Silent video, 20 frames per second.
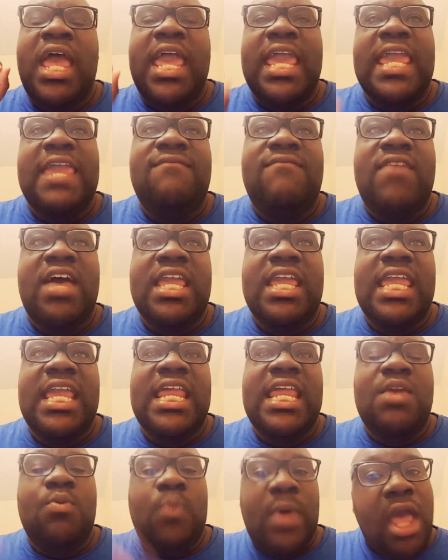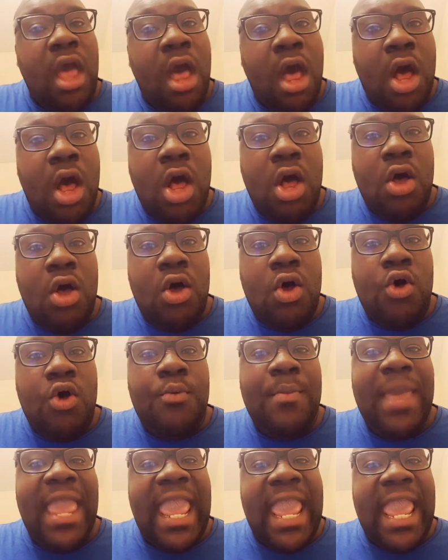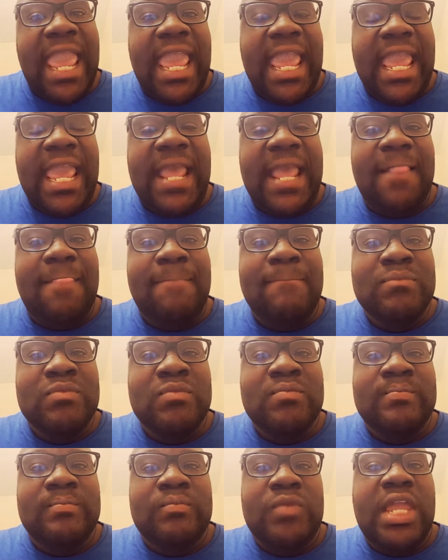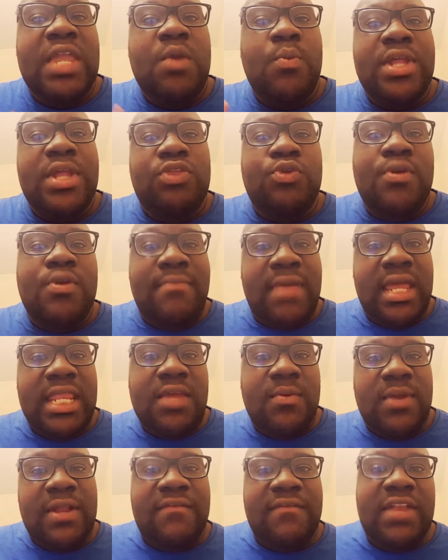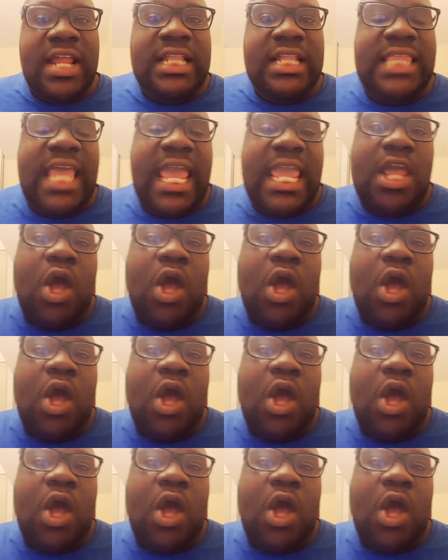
he went home and he went through the money or whatever like that.